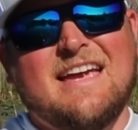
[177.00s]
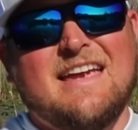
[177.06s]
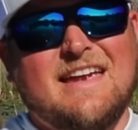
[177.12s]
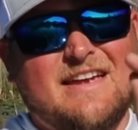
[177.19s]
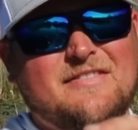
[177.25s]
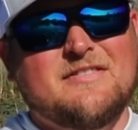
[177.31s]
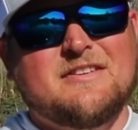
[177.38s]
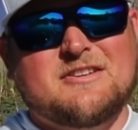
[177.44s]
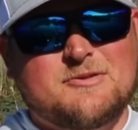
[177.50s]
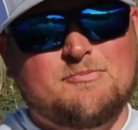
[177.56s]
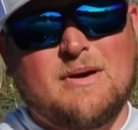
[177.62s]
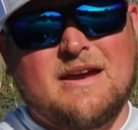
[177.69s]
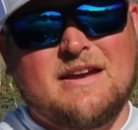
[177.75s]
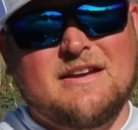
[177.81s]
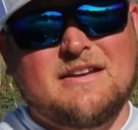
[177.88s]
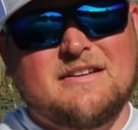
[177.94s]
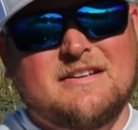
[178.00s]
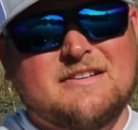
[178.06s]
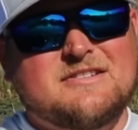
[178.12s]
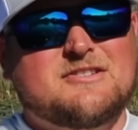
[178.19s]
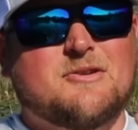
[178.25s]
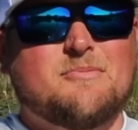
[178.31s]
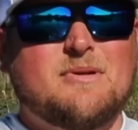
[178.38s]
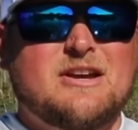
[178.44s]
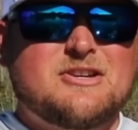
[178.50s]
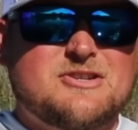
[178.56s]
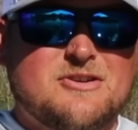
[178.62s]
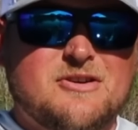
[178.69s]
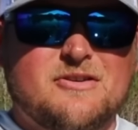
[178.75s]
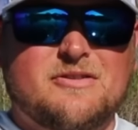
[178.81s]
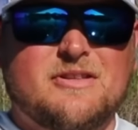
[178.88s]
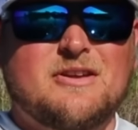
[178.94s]
in this bait, so make
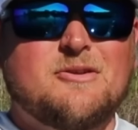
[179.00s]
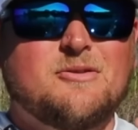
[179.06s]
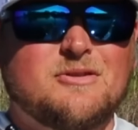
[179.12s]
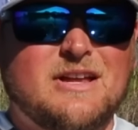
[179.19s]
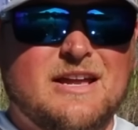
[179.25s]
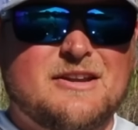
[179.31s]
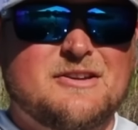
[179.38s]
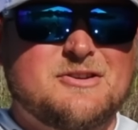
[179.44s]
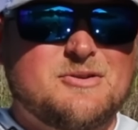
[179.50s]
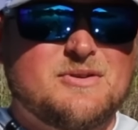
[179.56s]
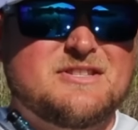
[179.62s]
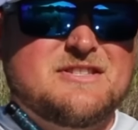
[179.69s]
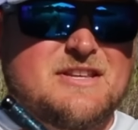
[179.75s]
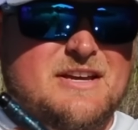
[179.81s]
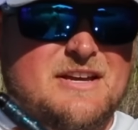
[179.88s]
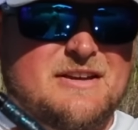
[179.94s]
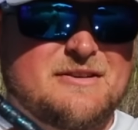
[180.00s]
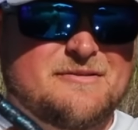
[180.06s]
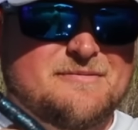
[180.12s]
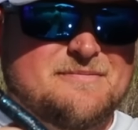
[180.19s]
sure that you let it do its thing.